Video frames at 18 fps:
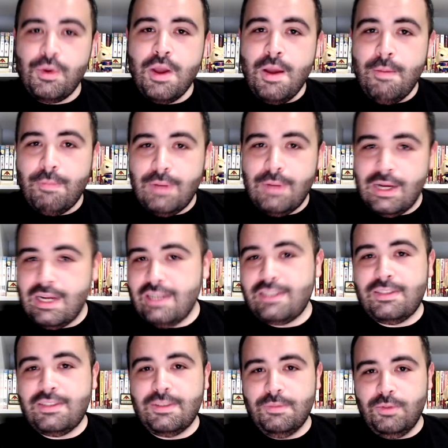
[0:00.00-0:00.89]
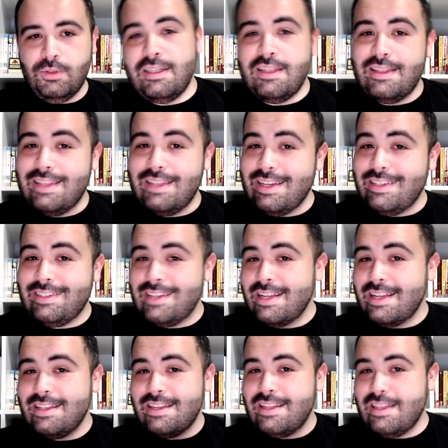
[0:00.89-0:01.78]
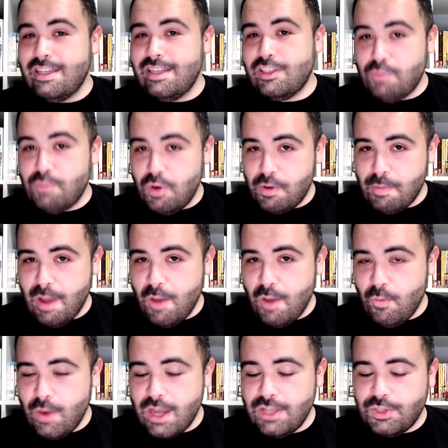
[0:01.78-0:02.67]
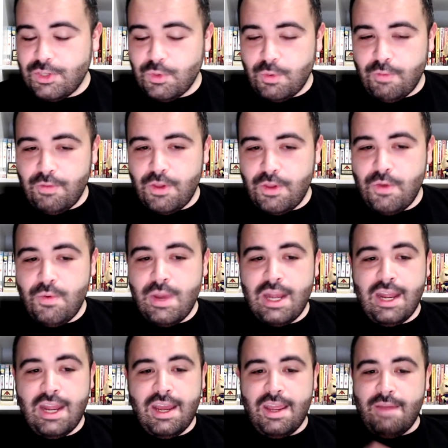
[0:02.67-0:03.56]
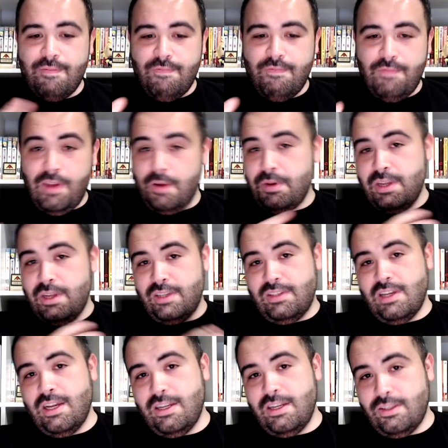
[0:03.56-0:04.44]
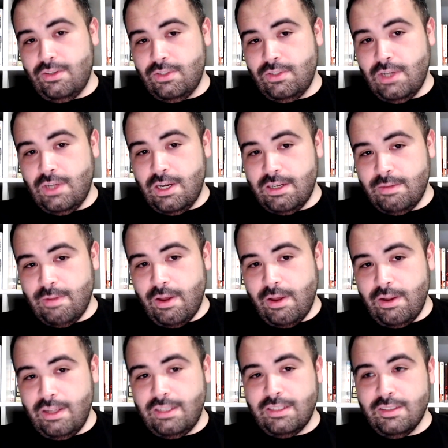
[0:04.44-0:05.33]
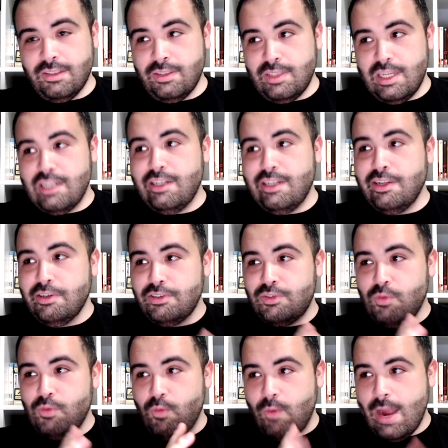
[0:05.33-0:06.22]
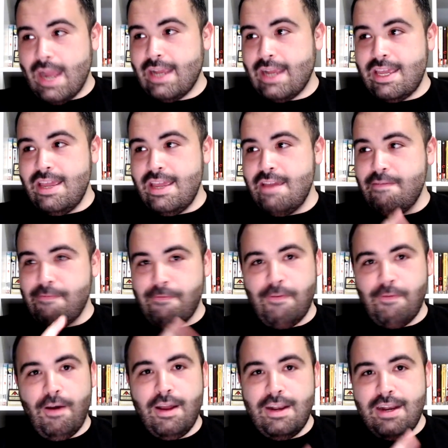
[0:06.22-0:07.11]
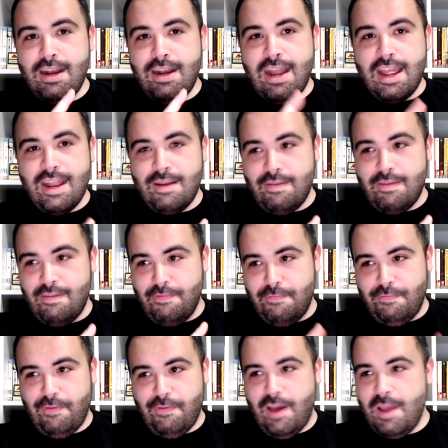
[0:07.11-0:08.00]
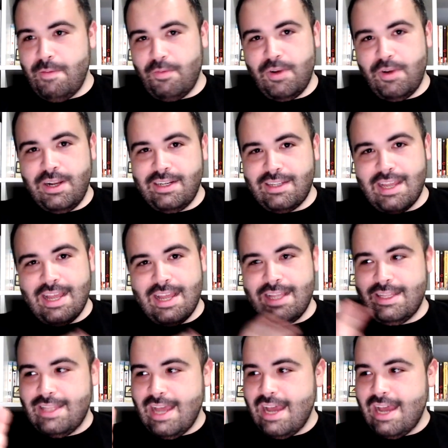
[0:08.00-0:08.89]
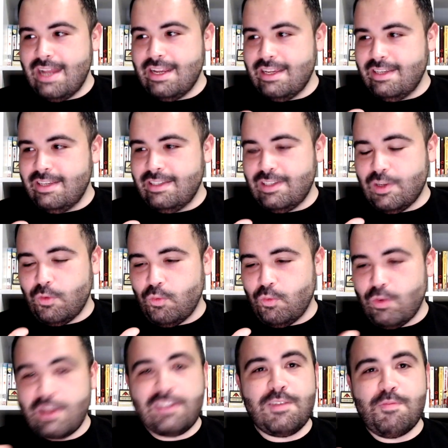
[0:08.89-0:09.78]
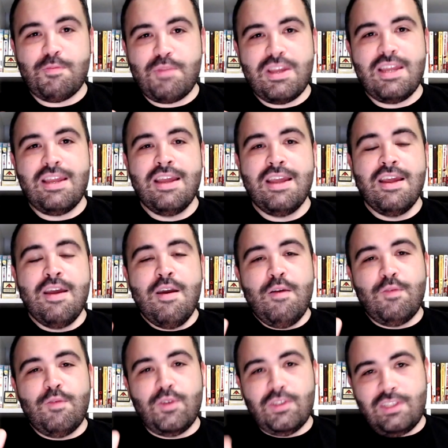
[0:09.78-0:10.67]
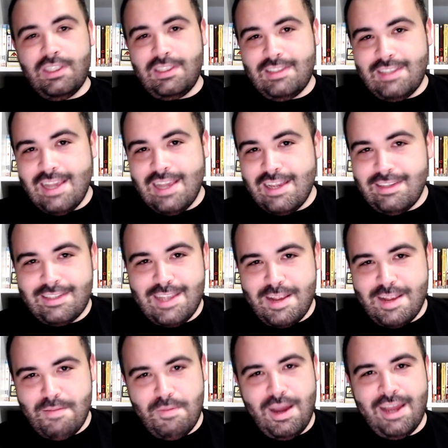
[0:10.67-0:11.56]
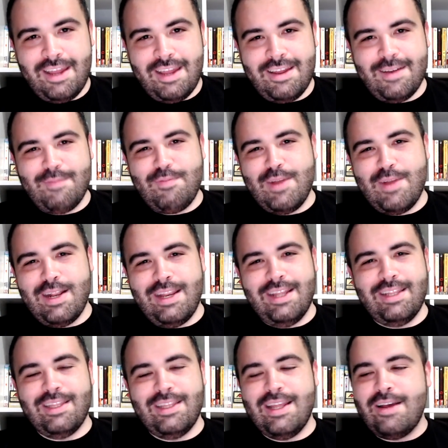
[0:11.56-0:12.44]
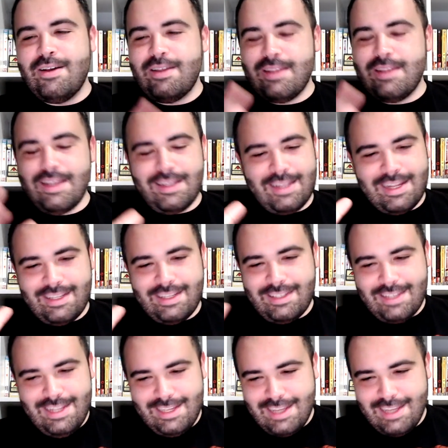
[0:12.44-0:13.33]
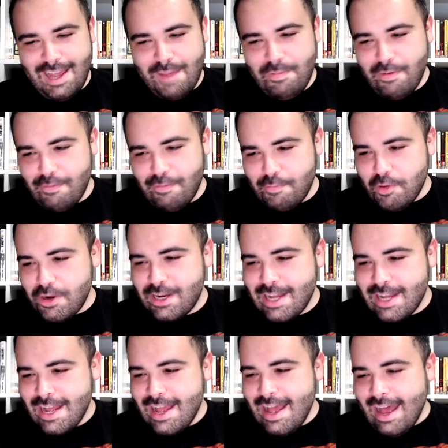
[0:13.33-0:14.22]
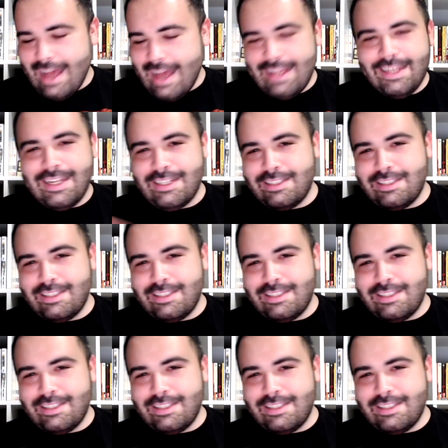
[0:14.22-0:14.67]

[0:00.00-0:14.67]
possible. They sent this book my way to review, and I am very excited to talk about it because it looks wacky, fun, and vibrant, and that is a recipe for success in my opinion. That's the type of book I like to